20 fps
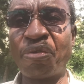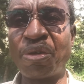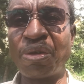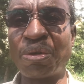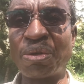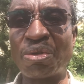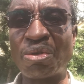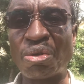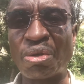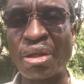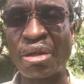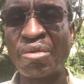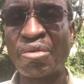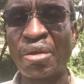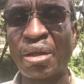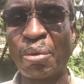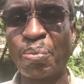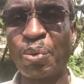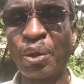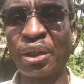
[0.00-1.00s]
he used to give
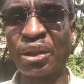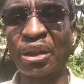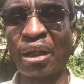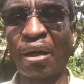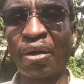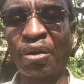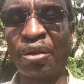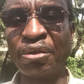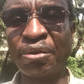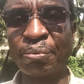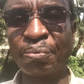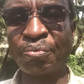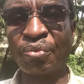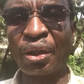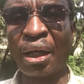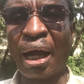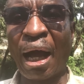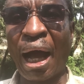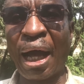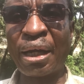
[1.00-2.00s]
the picture of.
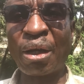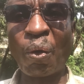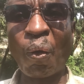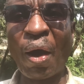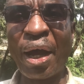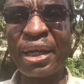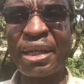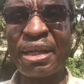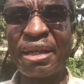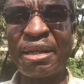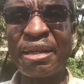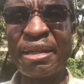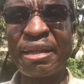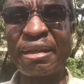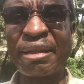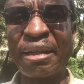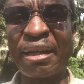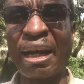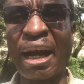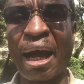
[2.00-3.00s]
And why did he
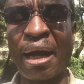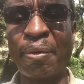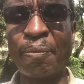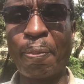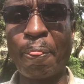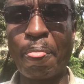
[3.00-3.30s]
kill her?